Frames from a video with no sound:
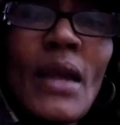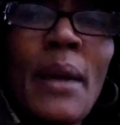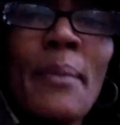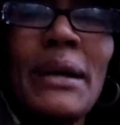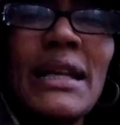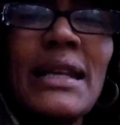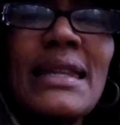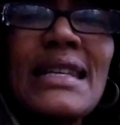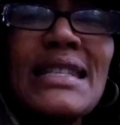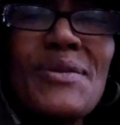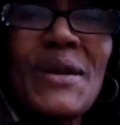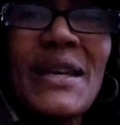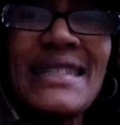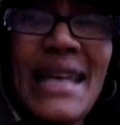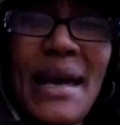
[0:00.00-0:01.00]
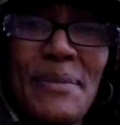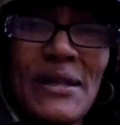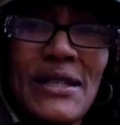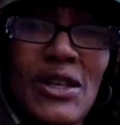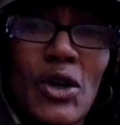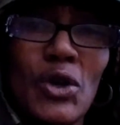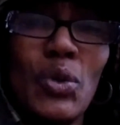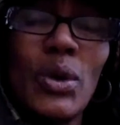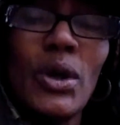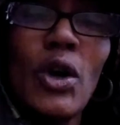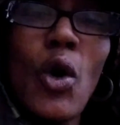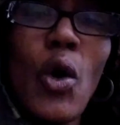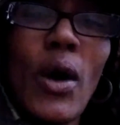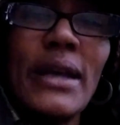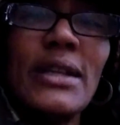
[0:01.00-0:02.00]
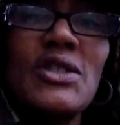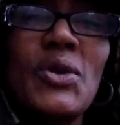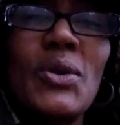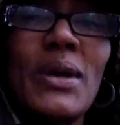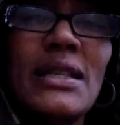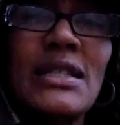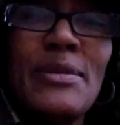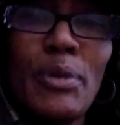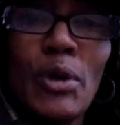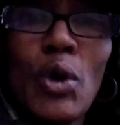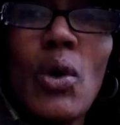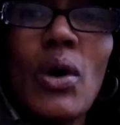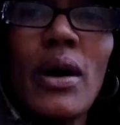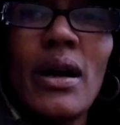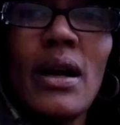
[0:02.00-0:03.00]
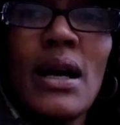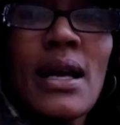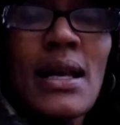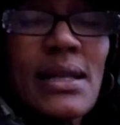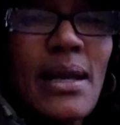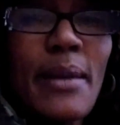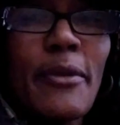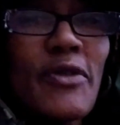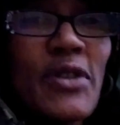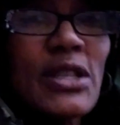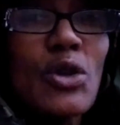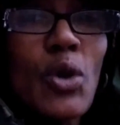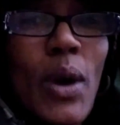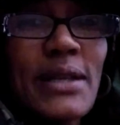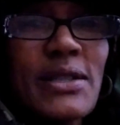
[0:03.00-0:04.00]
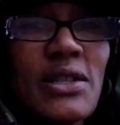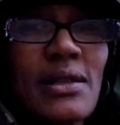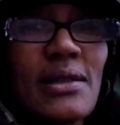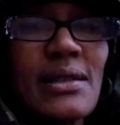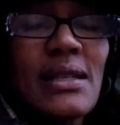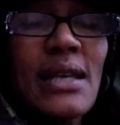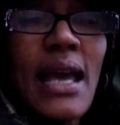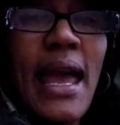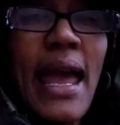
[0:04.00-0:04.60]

But in this week's episode, we're going to explore some of these questions,